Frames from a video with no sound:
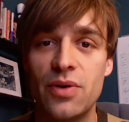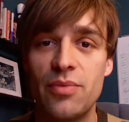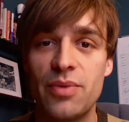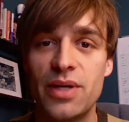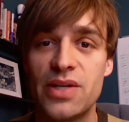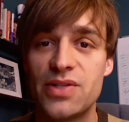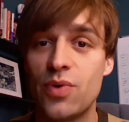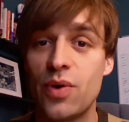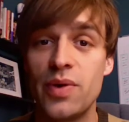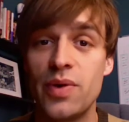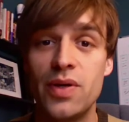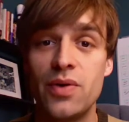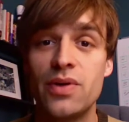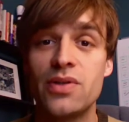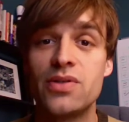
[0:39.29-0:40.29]
and because what we
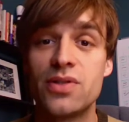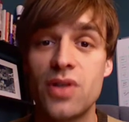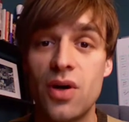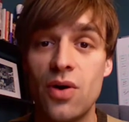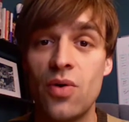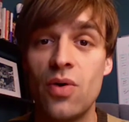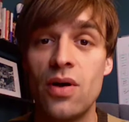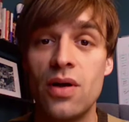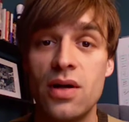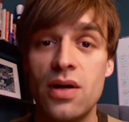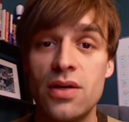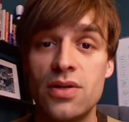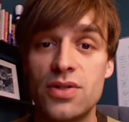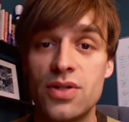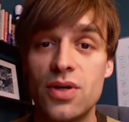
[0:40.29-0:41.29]
do is so
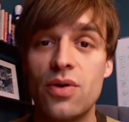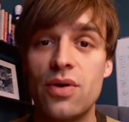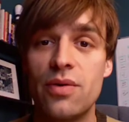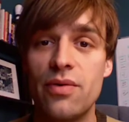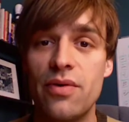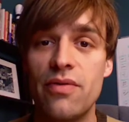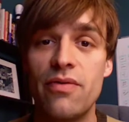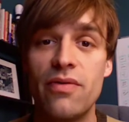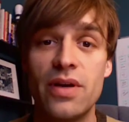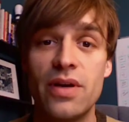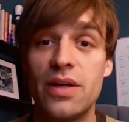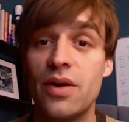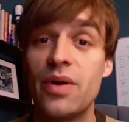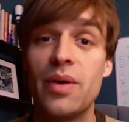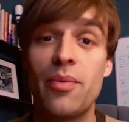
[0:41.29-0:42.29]

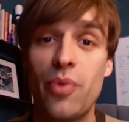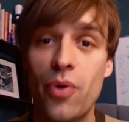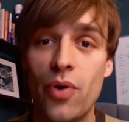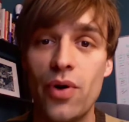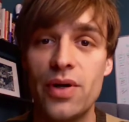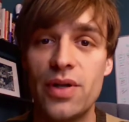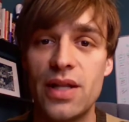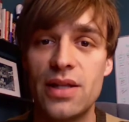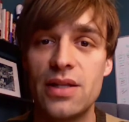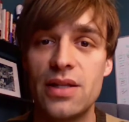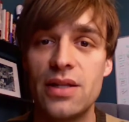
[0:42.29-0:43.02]
important that